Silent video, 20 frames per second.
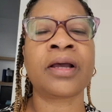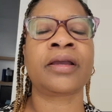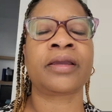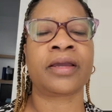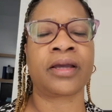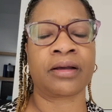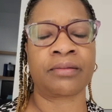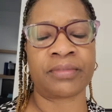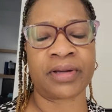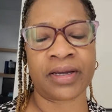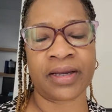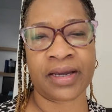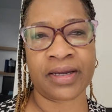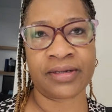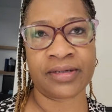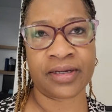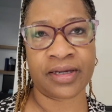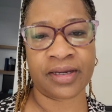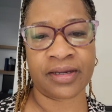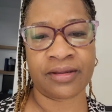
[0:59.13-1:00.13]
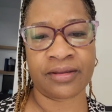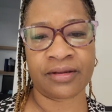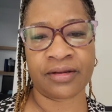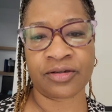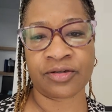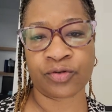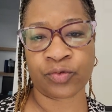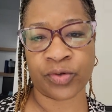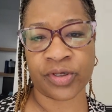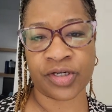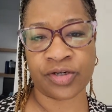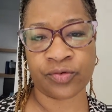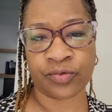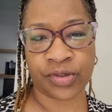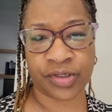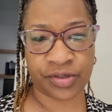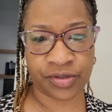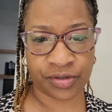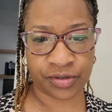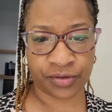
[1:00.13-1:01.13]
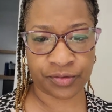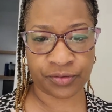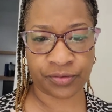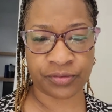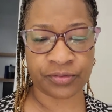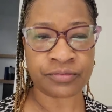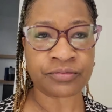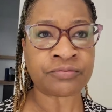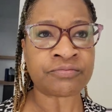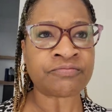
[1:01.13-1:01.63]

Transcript: Yeah, May 18th. 2022.